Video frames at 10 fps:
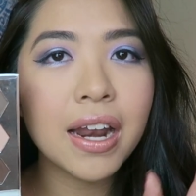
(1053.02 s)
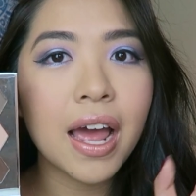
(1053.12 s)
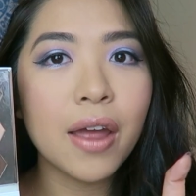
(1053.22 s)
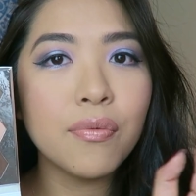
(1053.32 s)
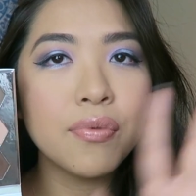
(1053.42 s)

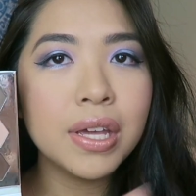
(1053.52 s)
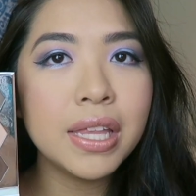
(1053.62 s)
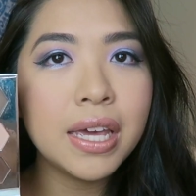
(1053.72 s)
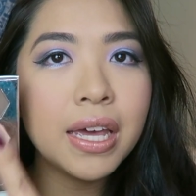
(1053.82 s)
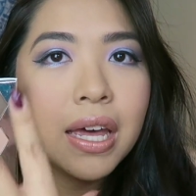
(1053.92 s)
and I
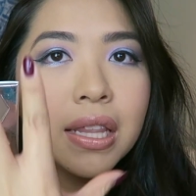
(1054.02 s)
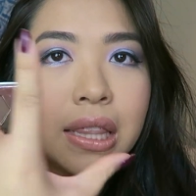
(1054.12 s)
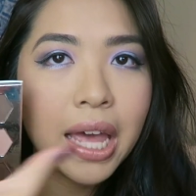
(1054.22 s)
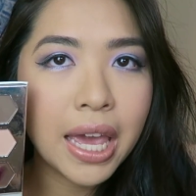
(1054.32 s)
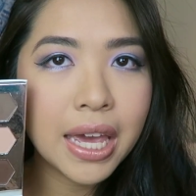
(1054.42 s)
really
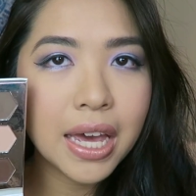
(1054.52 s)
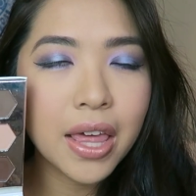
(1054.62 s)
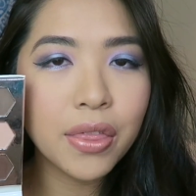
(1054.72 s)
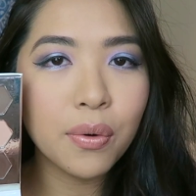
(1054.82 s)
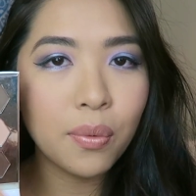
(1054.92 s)
like
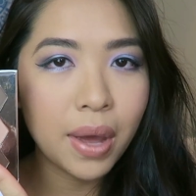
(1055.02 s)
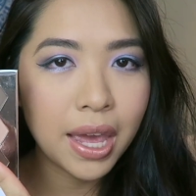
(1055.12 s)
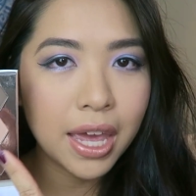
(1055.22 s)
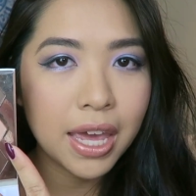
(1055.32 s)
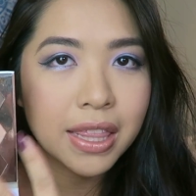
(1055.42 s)
the
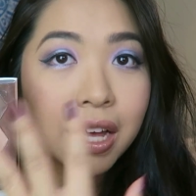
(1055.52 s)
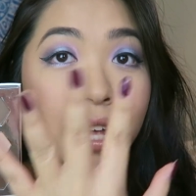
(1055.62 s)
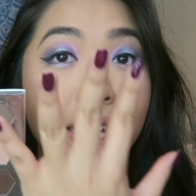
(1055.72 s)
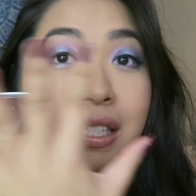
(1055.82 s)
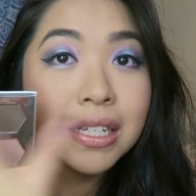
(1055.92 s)
way
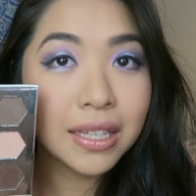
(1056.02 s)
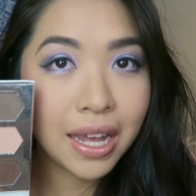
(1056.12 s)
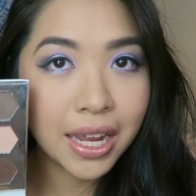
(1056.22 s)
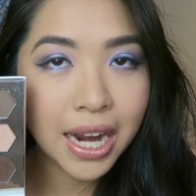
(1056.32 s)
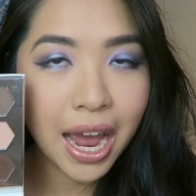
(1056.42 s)
that it's
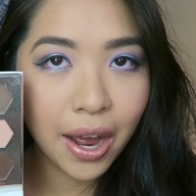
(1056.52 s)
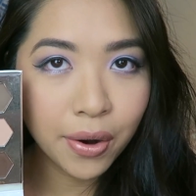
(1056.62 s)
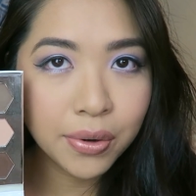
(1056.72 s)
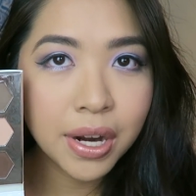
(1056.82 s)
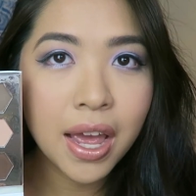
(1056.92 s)
laid
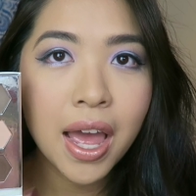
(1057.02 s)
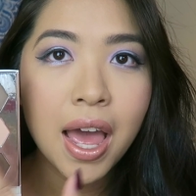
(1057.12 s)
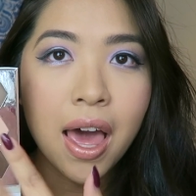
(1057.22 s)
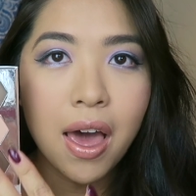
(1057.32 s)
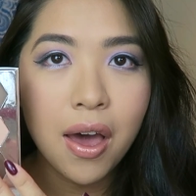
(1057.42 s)
out.
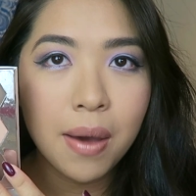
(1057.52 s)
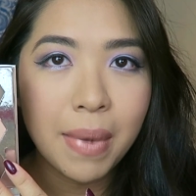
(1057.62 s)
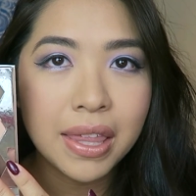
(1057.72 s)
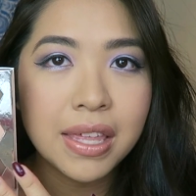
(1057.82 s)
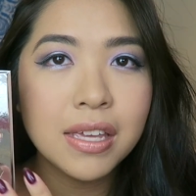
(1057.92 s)

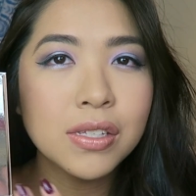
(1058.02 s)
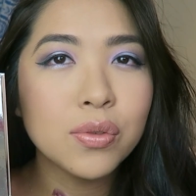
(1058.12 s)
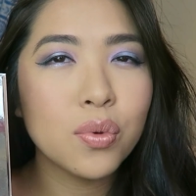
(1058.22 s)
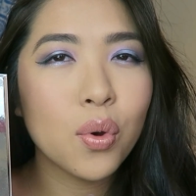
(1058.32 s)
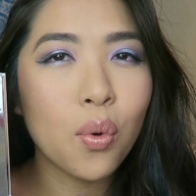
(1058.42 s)
I think
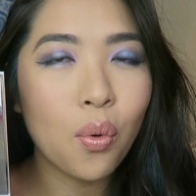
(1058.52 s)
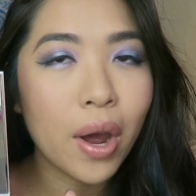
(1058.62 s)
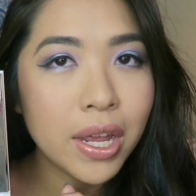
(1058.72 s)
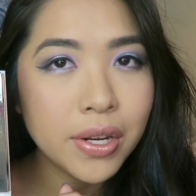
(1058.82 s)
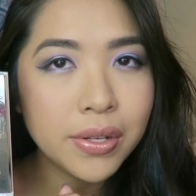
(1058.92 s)
it's
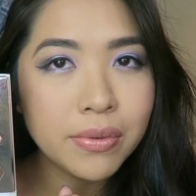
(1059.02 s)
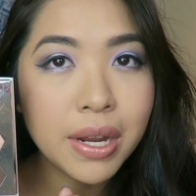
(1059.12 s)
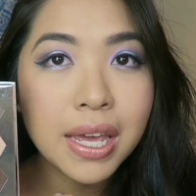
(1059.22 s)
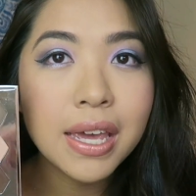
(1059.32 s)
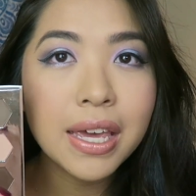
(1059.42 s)
quite
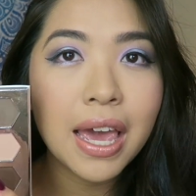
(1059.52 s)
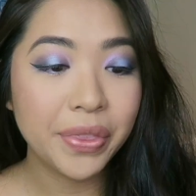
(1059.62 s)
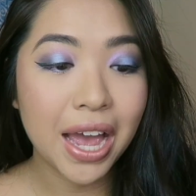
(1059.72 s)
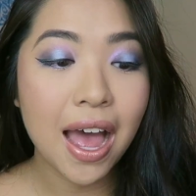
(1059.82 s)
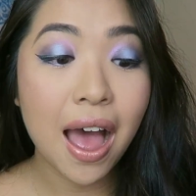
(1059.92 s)
unique.
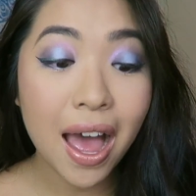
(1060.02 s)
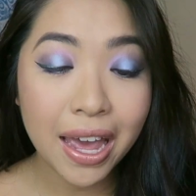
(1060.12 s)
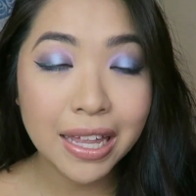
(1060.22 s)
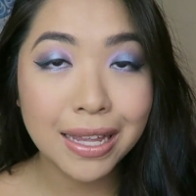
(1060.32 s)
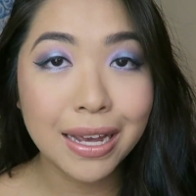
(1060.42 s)
The
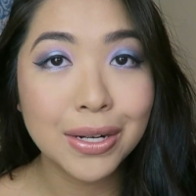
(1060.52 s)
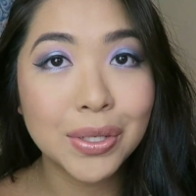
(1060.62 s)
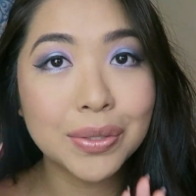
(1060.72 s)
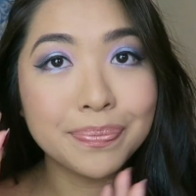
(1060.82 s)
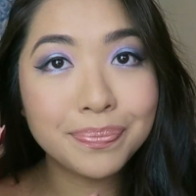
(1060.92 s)

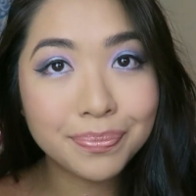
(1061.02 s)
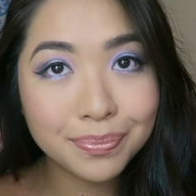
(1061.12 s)
highlighter,